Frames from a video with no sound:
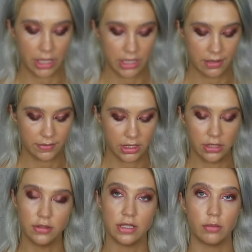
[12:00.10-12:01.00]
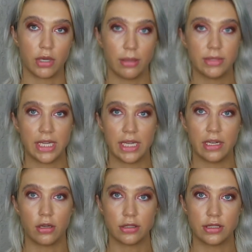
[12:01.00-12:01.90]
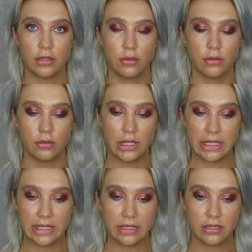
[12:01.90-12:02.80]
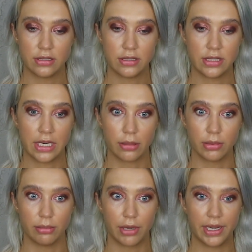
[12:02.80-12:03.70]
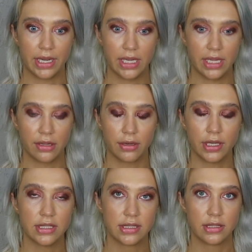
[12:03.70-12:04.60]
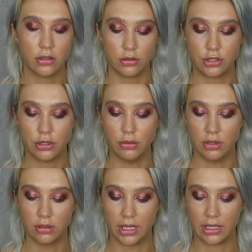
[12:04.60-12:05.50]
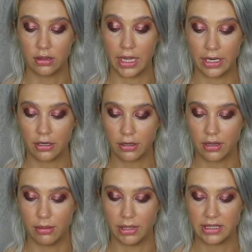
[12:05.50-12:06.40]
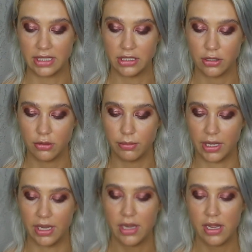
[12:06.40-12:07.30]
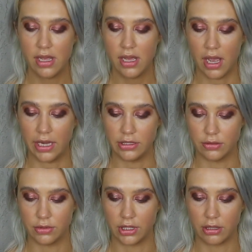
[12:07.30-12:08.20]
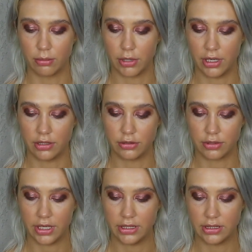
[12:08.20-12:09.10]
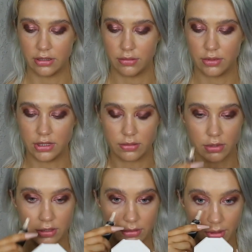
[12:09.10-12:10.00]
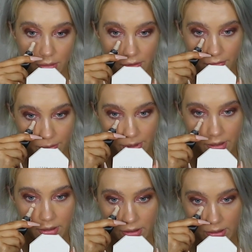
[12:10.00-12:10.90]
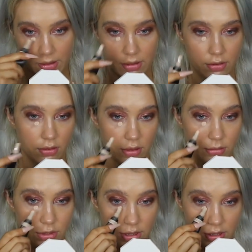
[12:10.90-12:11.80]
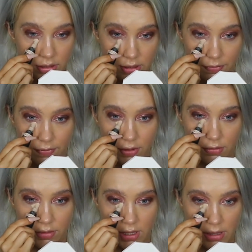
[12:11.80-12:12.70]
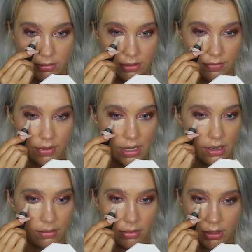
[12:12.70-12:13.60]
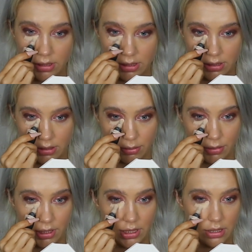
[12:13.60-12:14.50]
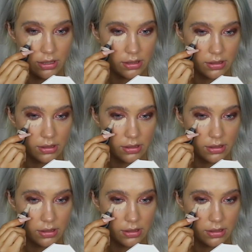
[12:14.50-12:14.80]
bright enough to use, and when I'm tan it also isn't terribly brightening either. It is still too lighter than my skin tone, but I don't like it bright under eyes, so this works really well for me. So I'm just going to use a few dabs of that because this is a pretty